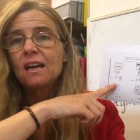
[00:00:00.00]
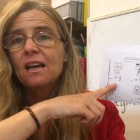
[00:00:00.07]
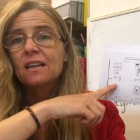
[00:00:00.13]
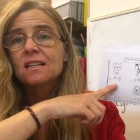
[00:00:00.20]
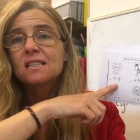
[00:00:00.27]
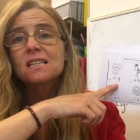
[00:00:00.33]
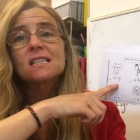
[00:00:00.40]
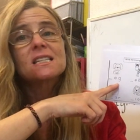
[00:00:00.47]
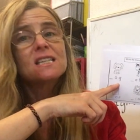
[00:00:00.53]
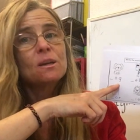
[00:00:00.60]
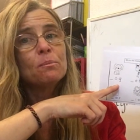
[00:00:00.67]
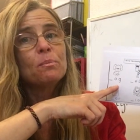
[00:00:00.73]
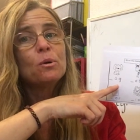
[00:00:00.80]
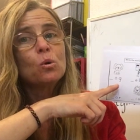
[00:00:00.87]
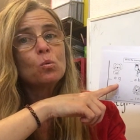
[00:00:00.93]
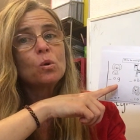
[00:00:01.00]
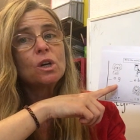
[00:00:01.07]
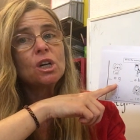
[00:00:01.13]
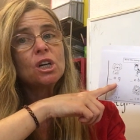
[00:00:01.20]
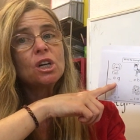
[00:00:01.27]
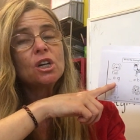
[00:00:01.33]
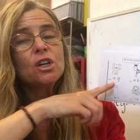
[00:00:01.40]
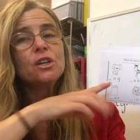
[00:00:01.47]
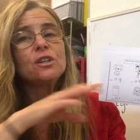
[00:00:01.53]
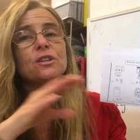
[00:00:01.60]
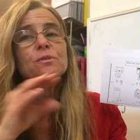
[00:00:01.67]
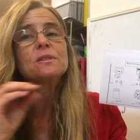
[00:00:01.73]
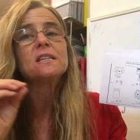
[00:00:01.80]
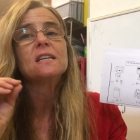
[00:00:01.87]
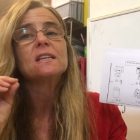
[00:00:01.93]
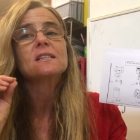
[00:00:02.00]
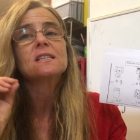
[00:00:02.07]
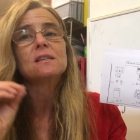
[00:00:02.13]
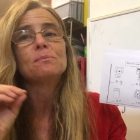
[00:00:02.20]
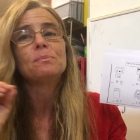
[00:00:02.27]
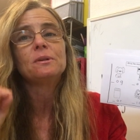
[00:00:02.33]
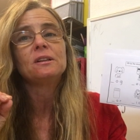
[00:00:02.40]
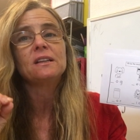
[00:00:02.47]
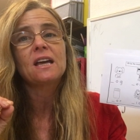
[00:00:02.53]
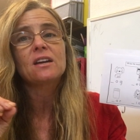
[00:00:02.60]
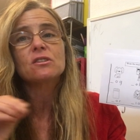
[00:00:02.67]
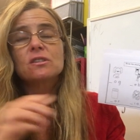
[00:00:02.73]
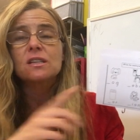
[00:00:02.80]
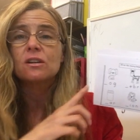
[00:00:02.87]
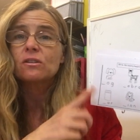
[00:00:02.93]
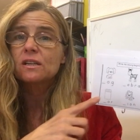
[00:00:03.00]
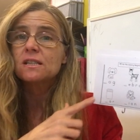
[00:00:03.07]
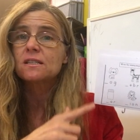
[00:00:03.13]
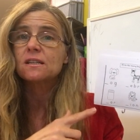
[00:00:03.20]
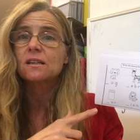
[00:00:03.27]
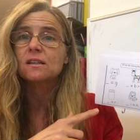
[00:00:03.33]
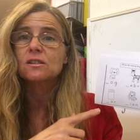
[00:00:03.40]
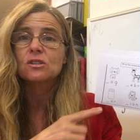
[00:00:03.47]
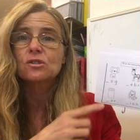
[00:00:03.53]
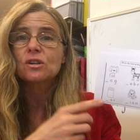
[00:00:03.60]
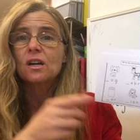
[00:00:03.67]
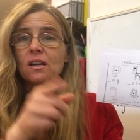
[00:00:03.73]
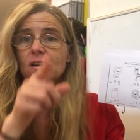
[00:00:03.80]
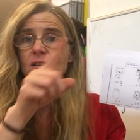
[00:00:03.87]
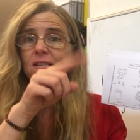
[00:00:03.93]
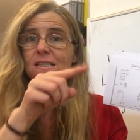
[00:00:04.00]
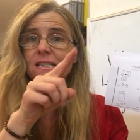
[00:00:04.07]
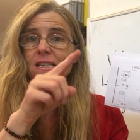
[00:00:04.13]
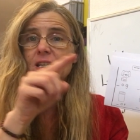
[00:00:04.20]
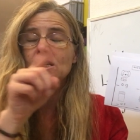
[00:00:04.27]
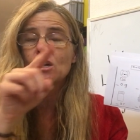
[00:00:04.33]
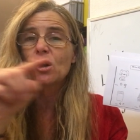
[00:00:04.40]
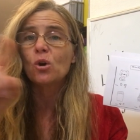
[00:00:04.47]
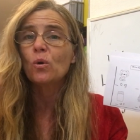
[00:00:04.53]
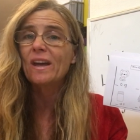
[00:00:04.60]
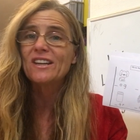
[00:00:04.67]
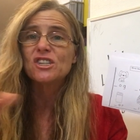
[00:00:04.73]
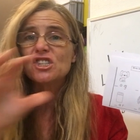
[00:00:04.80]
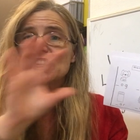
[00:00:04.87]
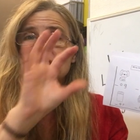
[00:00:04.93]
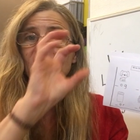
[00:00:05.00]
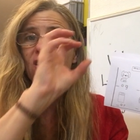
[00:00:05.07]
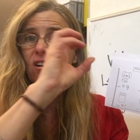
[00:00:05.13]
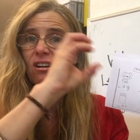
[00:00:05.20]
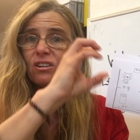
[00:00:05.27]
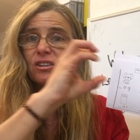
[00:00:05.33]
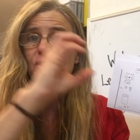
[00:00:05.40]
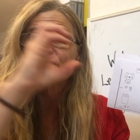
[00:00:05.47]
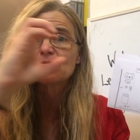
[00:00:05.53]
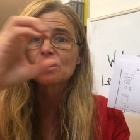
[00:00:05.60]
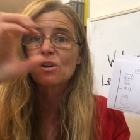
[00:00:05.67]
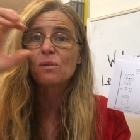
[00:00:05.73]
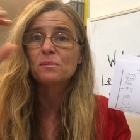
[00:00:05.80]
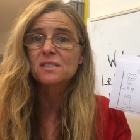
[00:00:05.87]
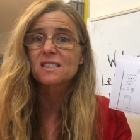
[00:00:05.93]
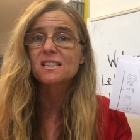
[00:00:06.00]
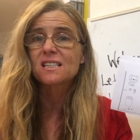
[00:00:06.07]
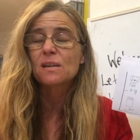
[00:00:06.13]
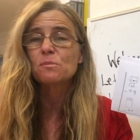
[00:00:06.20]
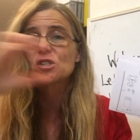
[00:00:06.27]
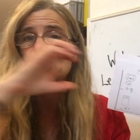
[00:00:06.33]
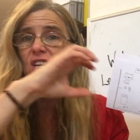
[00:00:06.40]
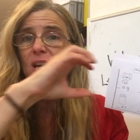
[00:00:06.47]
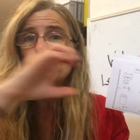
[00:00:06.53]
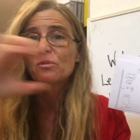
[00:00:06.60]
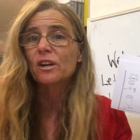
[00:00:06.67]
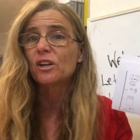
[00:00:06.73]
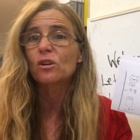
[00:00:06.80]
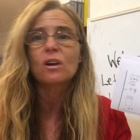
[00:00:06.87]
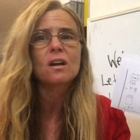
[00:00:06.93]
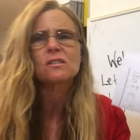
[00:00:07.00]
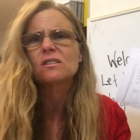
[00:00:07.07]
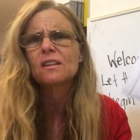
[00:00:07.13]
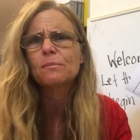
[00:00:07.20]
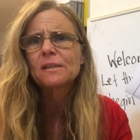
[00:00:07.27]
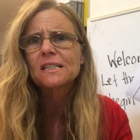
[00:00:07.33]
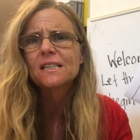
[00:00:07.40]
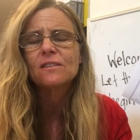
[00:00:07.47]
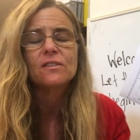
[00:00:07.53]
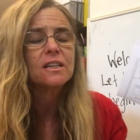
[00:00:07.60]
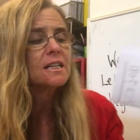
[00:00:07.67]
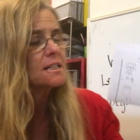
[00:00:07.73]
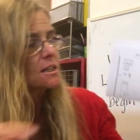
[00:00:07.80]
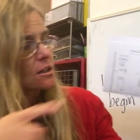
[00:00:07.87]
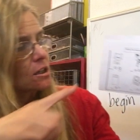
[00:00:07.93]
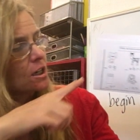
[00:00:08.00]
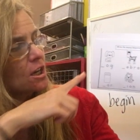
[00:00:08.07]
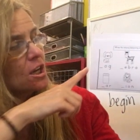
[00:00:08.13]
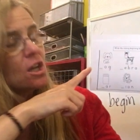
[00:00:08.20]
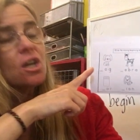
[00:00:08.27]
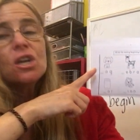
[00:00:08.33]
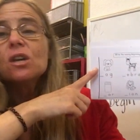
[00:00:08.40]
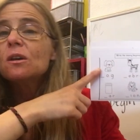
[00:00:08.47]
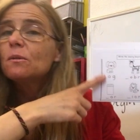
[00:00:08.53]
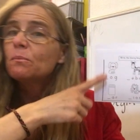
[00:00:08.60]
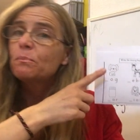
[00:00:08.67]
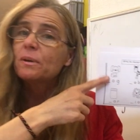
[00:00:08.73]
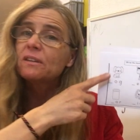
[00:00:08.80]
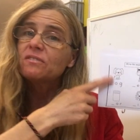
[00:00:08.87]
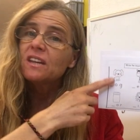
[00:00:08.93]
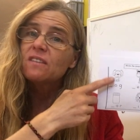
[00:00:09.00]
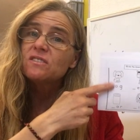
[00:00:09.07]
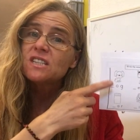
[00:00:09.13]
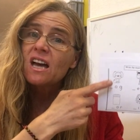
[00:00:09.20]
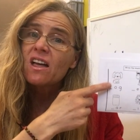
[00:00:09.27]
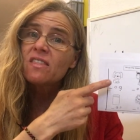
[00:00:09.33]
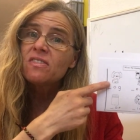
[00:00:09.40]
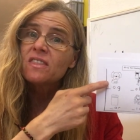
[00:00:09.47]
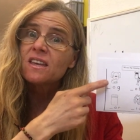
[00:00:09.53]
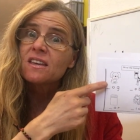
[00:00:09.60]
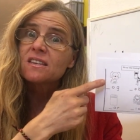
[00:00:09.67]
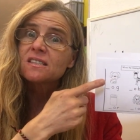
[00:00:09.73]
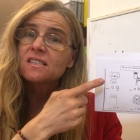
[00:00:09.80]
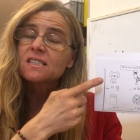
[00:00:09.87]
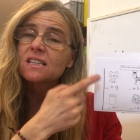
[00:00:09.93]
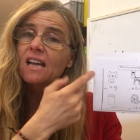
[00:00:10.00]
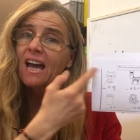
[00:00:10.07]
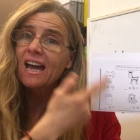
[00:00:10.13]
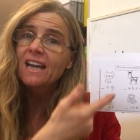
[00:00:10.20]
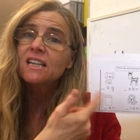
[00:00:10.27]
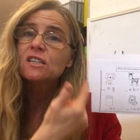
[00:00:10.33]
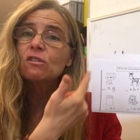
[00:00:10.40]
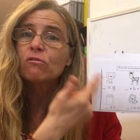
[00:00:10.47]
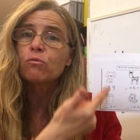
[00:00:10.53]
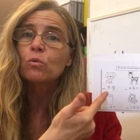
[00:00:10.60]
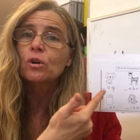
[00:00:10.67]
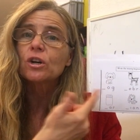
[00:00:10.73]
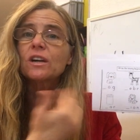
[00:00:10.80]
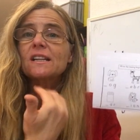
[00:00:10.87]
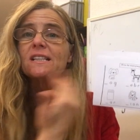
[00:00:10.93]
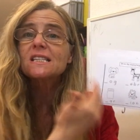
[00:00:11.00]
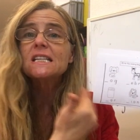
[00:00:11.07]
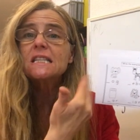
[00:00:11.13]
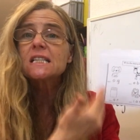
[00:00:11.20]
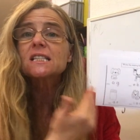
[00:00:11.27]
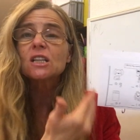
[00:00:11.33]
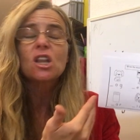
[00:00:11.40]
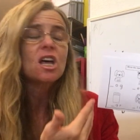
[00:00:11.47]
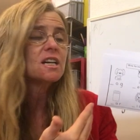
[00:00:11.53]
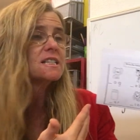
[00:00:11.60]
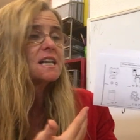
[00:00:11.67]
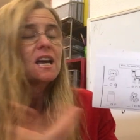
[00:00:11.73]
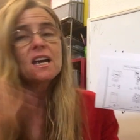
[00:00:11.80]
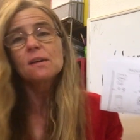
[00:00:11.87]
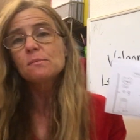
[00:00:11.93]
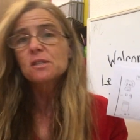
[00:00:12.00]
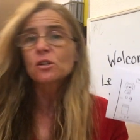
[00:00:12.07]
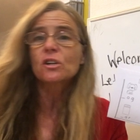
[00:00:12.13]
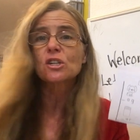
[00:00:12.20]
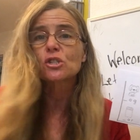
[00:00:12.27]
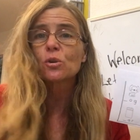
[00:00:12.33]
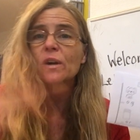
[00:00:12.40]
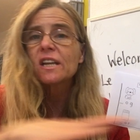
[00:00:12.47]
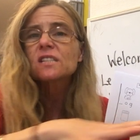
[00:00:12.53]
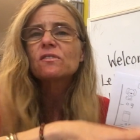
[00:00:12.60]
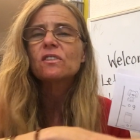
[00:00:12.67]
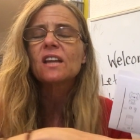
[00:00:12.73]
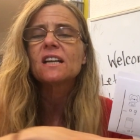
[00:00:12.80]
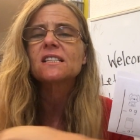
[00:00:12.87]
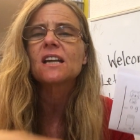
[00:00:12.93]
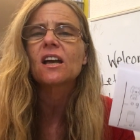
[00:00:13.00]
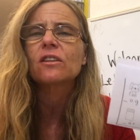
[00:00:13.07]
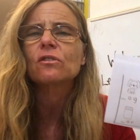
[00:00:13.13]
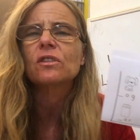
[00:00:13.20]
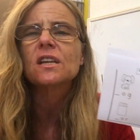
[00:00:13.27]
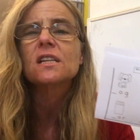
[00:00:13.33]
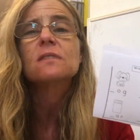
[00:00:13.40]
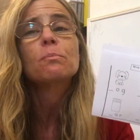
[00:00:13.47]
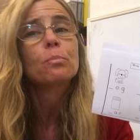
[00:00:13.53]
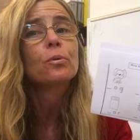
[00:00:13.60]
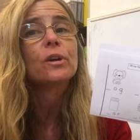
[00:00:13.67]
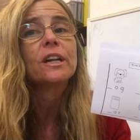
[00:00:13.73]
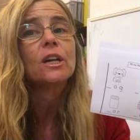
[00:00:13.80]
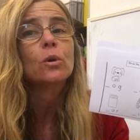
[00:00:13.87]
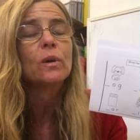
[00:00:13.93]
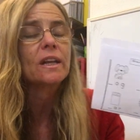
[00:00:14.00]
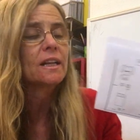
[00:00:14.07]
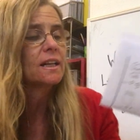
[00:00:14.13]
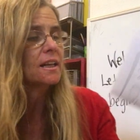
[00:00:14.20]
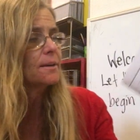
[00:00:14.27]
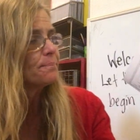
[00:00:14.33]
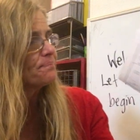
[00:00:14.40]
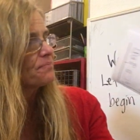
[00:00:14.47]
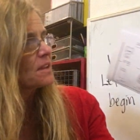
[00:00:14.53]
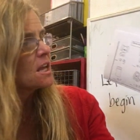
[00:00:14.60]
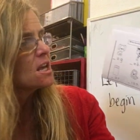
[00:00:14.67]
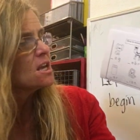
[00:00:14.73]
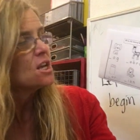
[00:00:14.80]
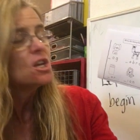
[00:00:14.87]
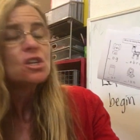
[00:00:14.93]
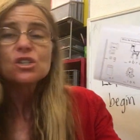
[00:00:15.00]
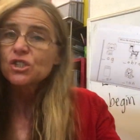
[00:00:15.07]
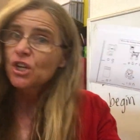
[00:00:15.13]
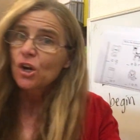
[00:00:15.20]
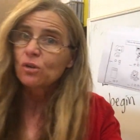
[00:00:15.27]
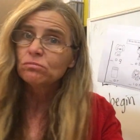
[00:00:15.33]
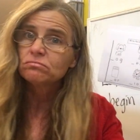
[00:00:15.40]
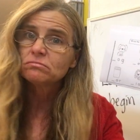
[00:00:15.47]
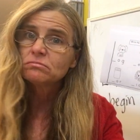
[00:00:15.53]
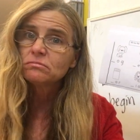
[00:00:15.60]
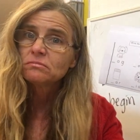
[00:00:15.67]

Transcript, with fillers: and it's a simple word using simple letters that are easy to construct because D, O, and G all use almost the same shape right across, so that makes it even easier. But if they've done this kind of work and seen this a lot of times, they're going to transfer that to other things pretty quickly. So,